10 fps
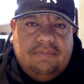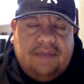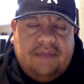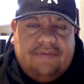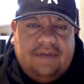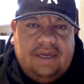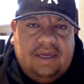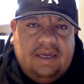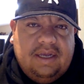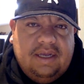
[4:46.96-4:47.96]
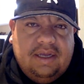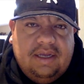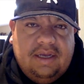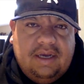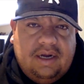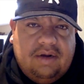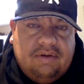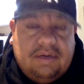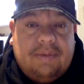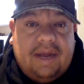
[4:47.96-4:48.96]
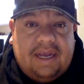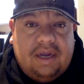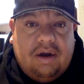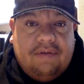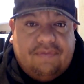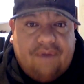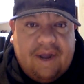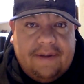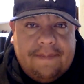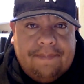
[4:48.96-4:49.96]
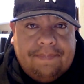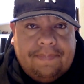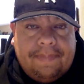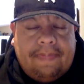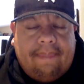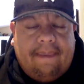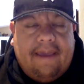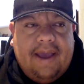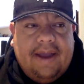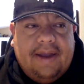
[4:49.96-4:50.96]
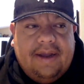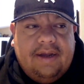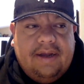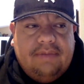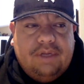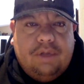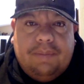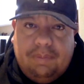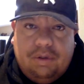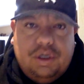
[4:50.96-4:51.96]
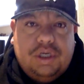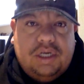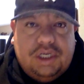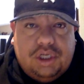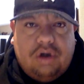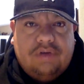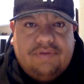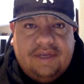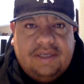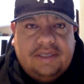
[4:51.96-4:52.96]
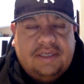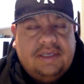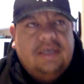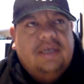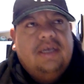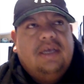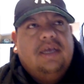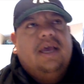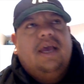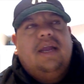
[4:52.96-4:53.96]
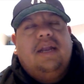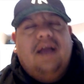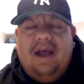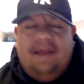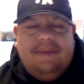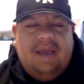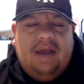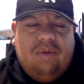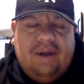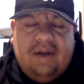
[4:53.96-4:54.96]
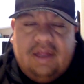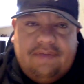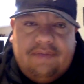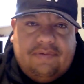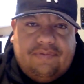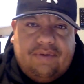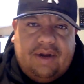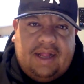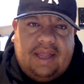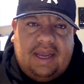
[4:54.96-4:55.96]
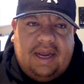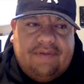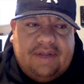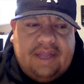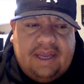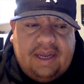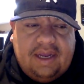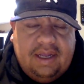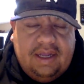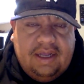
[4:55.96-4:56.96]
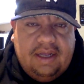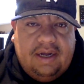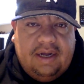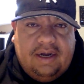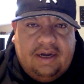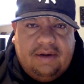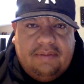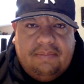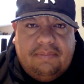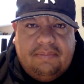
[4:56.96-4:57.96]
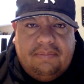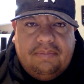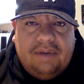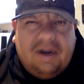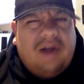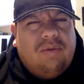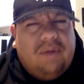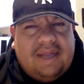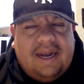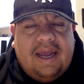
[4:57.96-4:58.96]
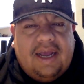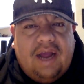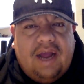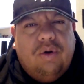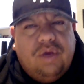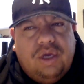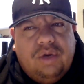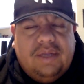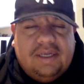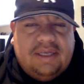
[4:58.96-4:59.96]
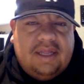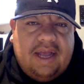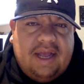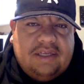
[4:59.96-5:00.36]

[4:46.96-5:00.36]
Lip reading: Definitely, someone I can call a friend. And, people usually charge for this. And I mean, I don't want nothing for free. I think everything, I don't want that like I owe you and this and that.